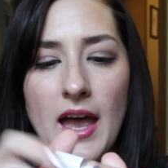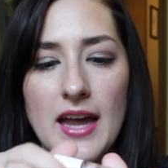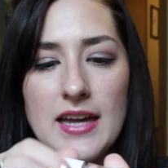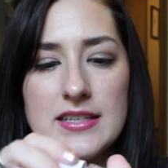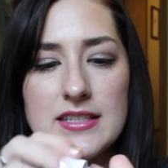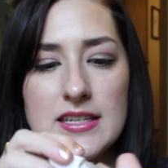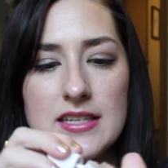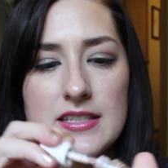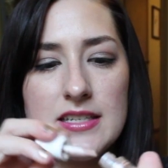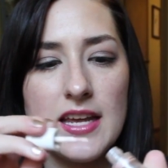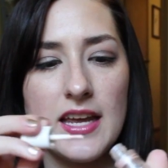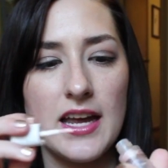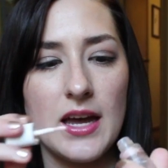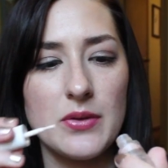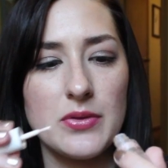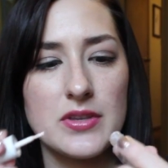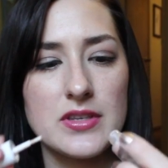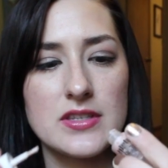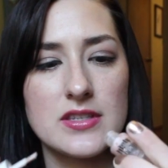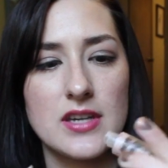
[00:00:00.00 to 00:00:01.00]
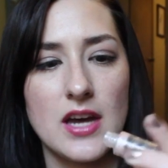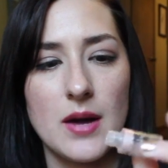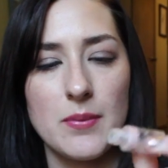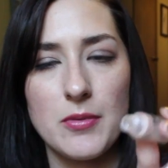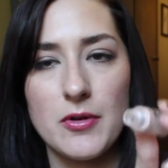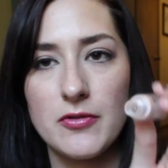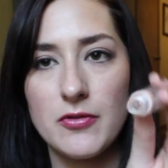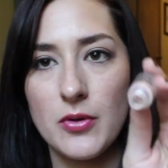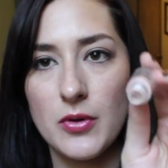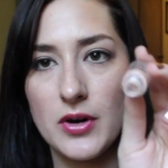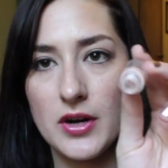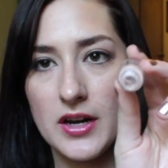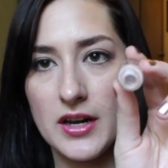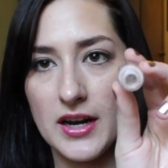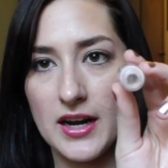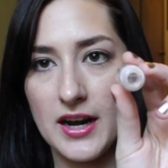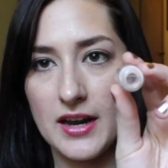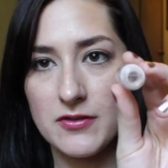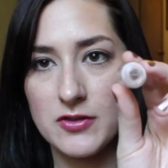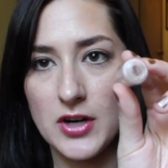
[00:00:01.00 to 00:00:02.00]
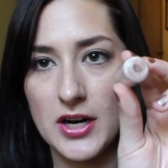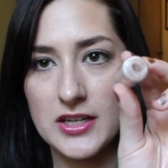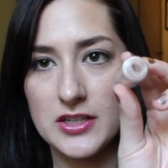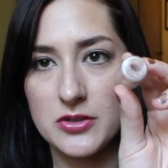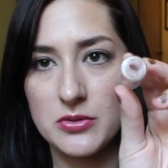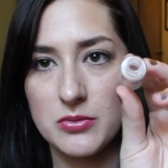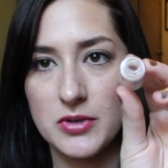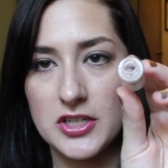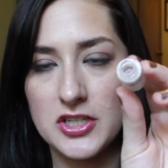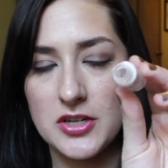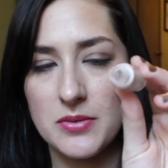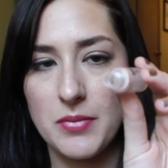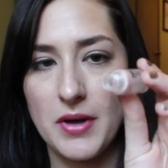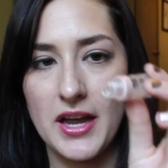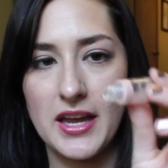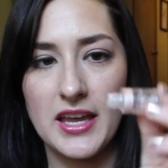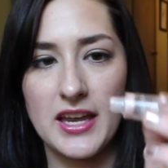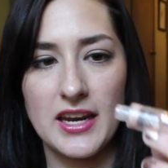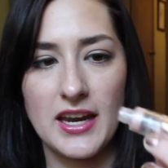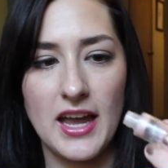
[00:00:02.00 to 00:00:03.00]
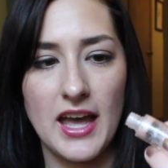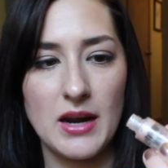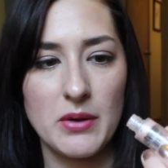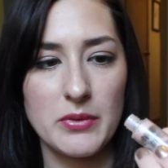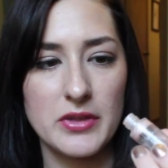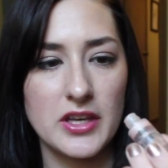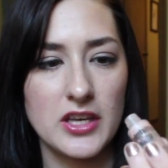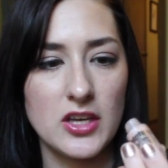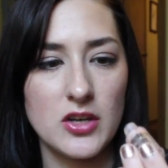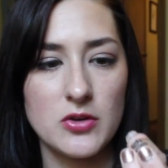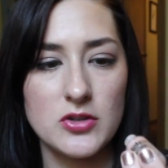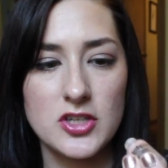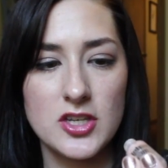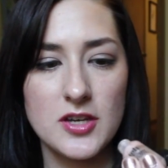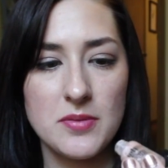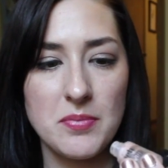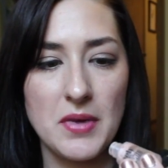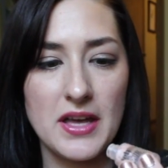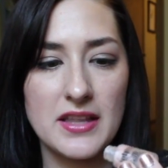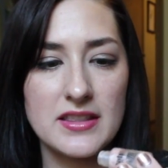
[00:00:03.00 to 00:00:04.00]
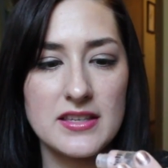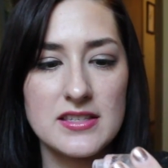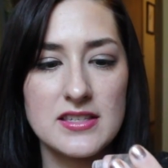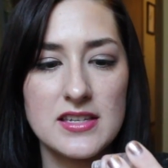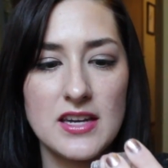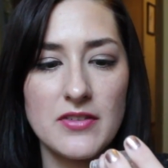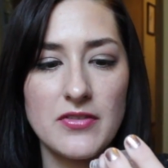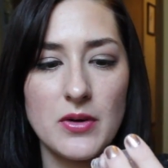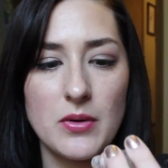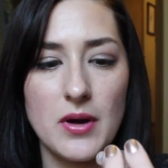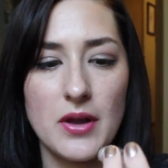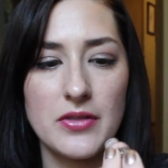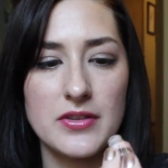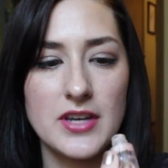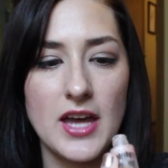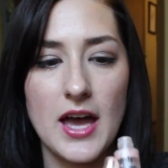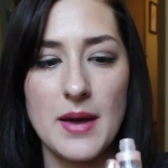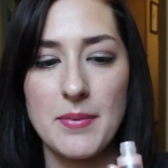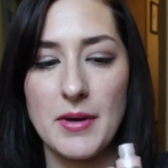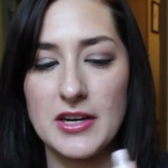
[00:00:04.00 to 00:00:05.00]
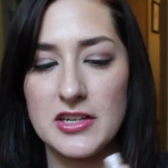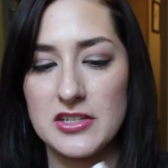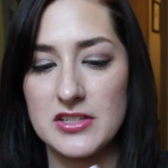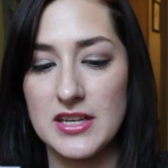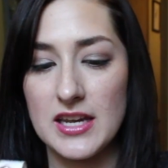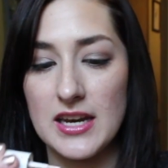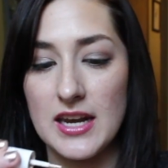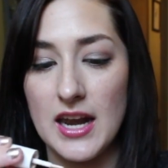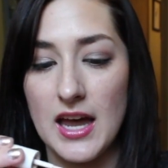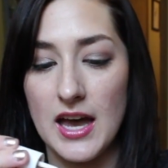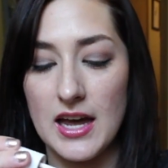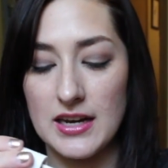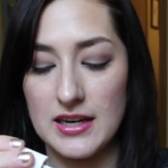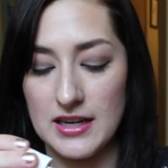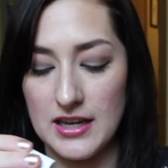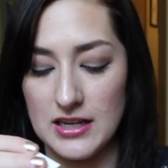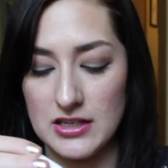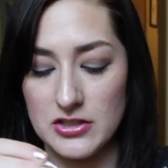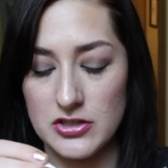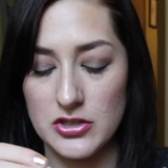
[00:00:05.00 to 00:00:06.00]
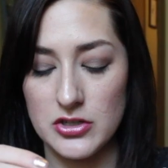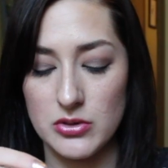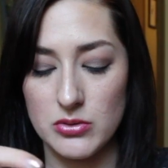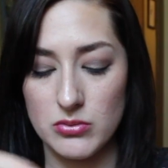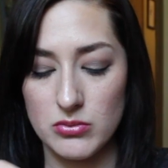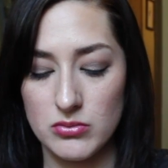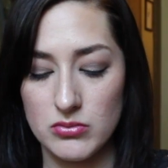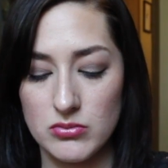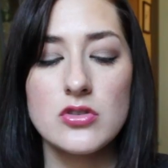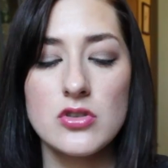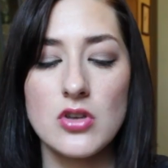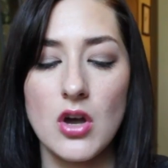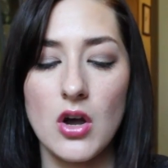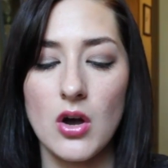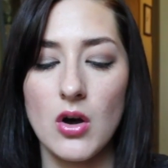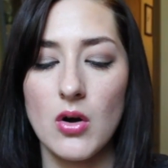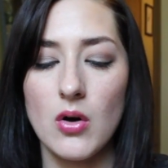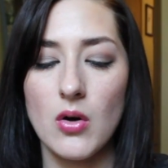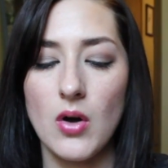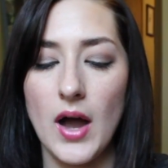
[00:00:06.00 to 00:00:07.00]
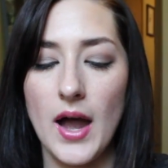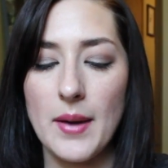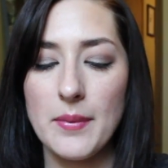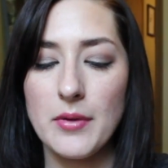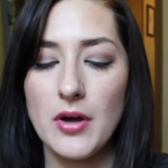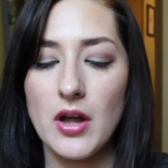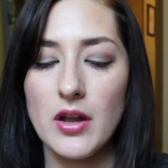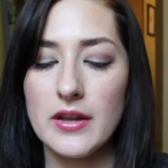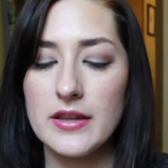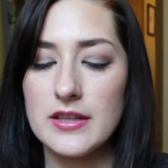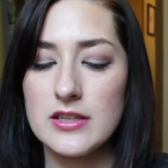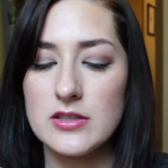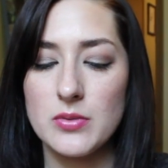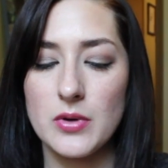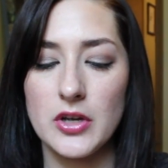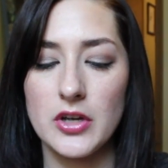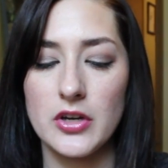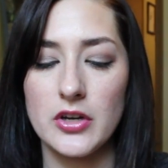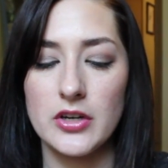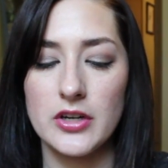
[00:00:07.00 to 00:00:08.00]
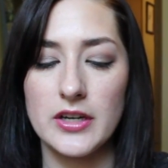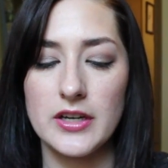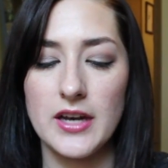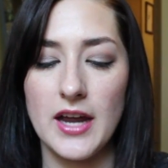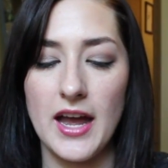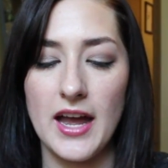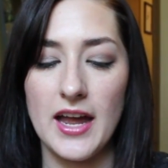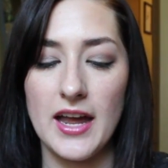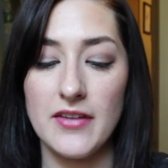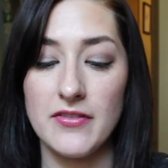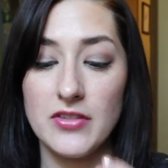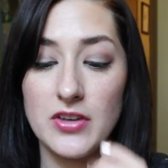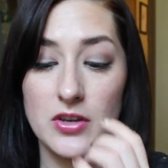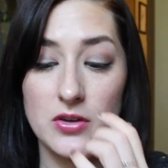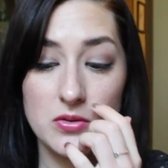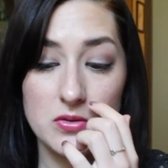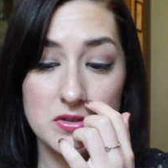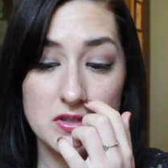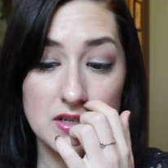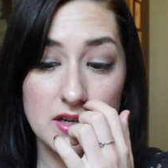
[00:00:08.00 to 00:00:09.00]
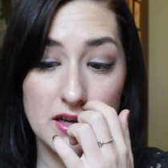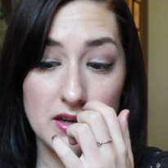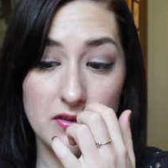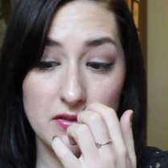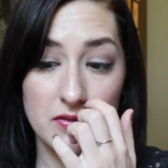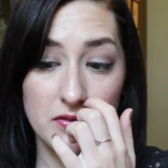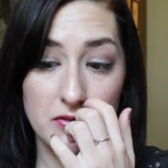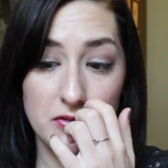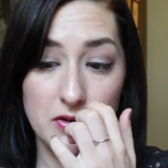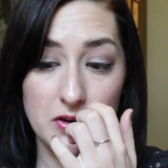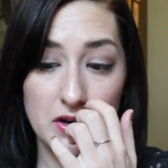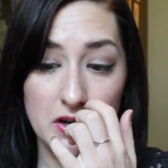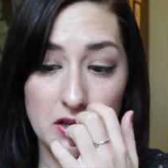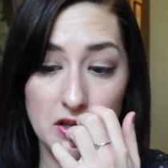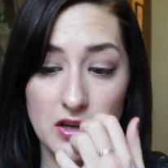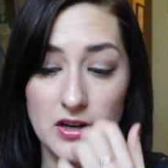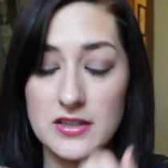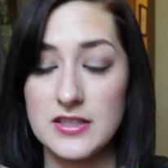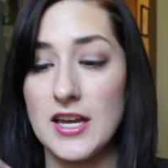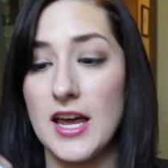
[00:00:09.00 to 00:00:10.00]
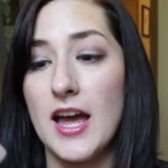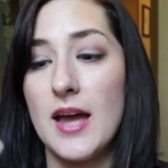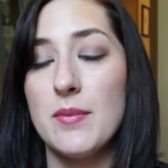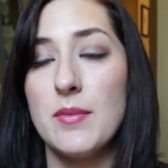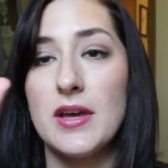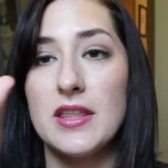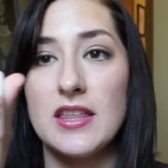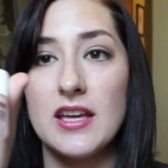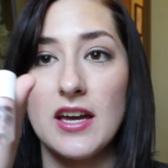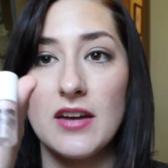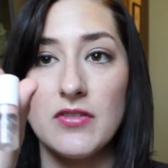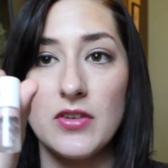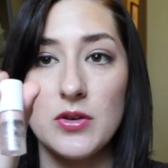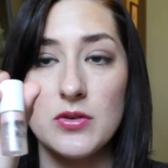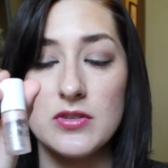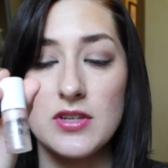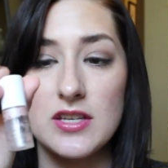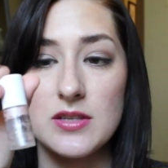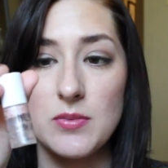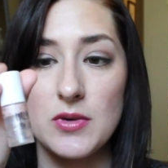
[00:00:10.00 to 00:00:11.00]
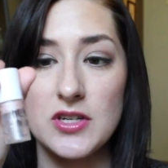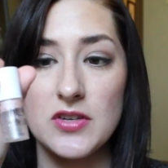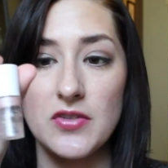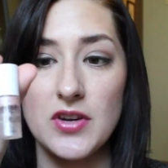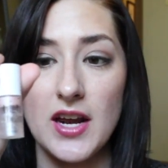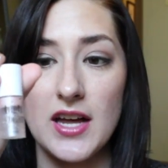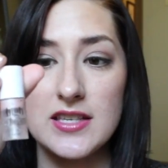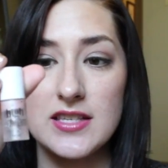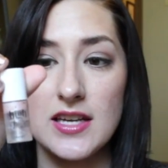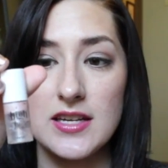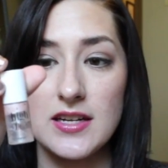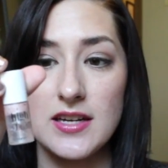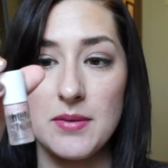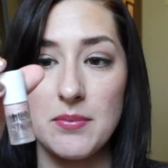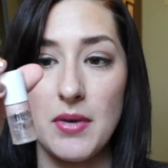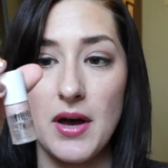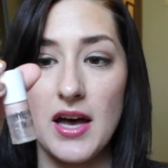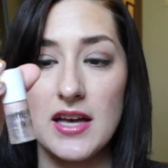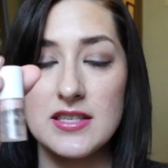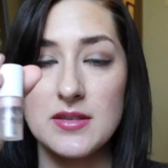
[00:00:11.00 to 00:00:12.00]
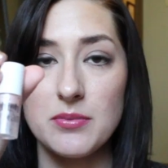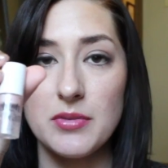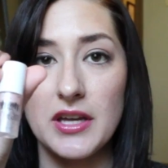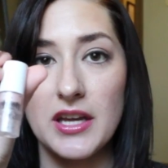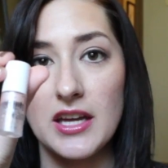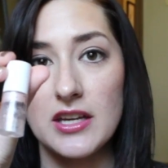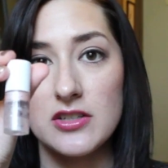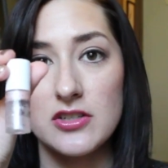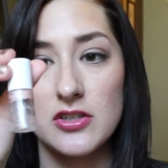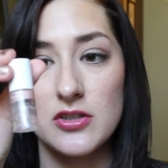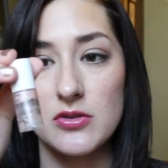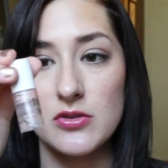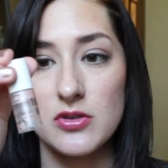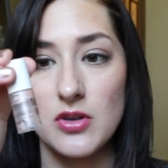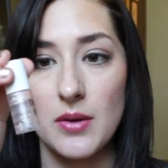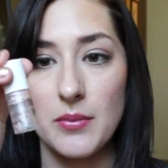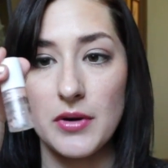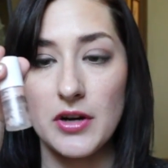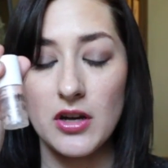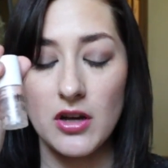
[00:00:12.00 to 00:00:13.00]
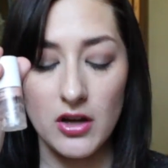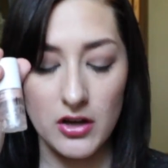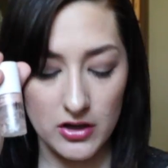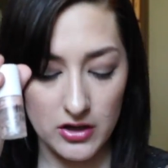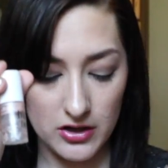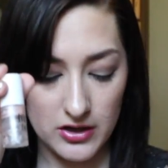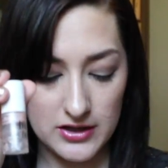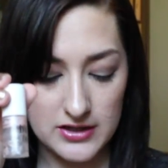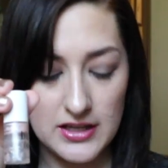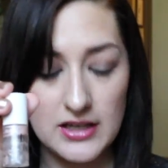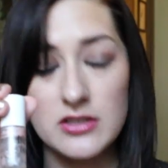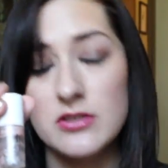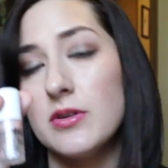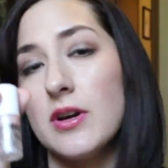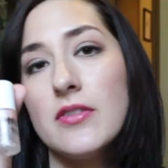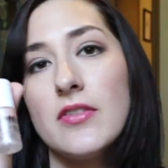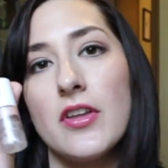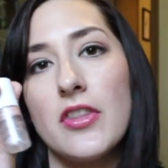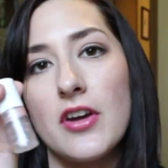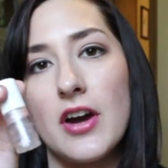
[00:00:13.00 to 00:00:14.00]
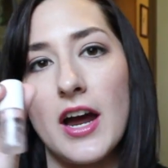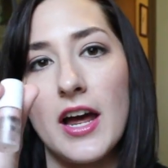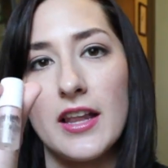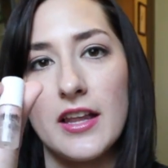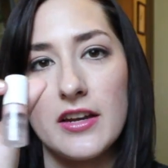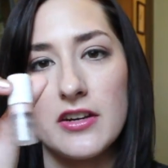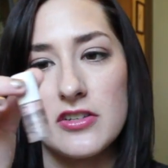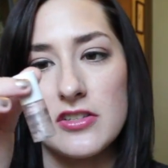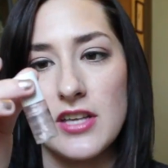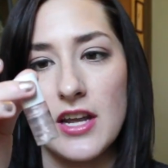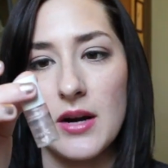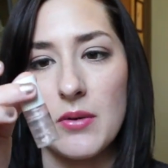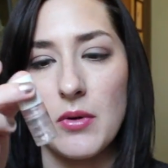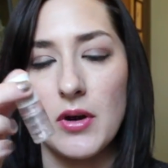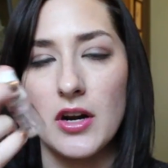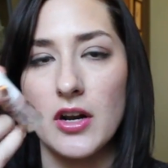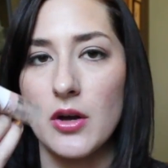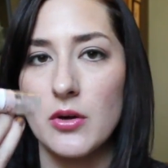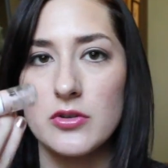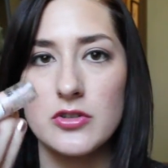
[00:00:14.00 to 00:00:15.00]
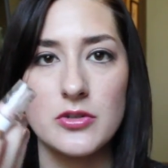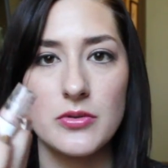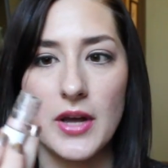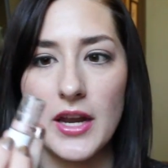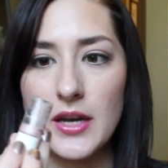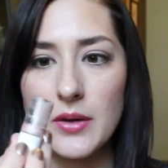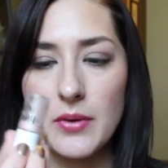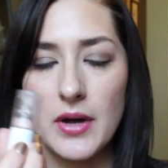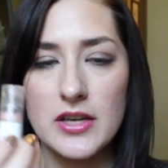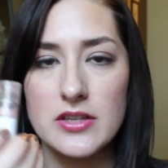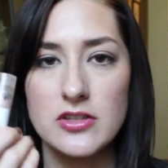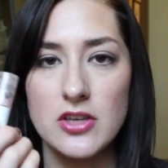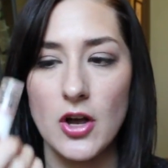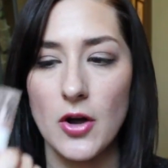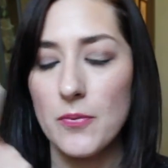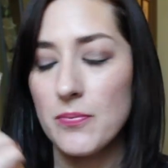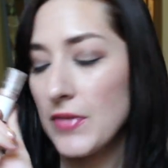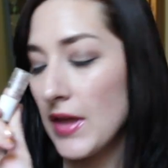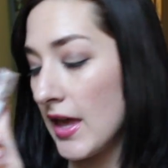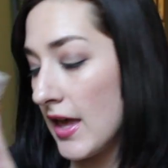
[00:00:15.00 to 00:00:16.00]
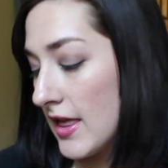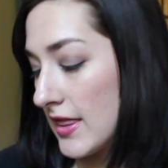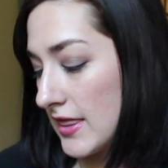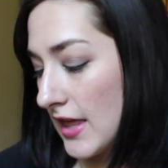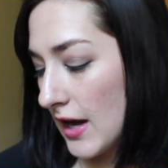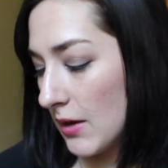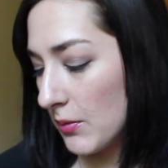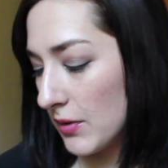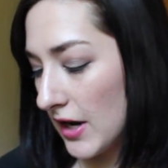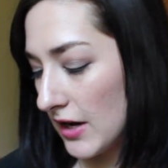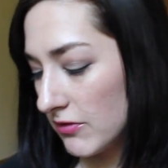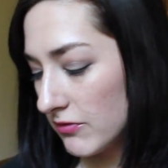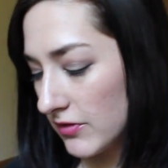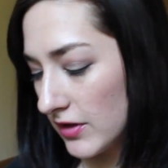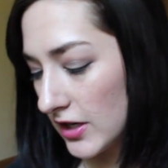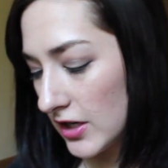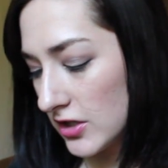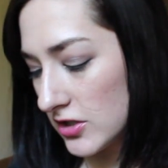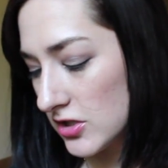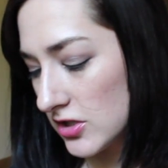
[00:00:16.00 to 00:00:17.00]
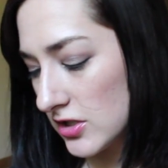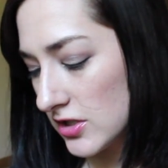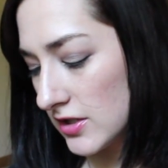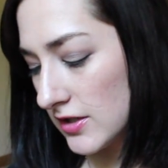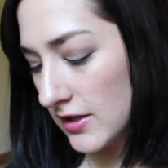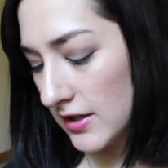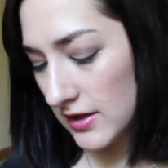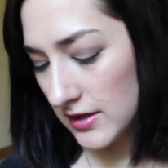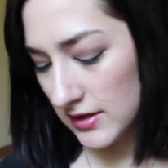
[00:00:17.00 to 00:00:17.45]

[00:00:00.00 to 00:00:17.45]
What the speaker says: I did take out the stopper for it, and I've tried to reach it by getting at it with a Q-tip, and the stuff around the top I just cannot get to. So I'm calling this one good. I've used it for a long time, and I think I've used as much of it as I can possibly get to, so I'm going to call it good because I do have other highlighters that I want to go to anyway. So that one I finished.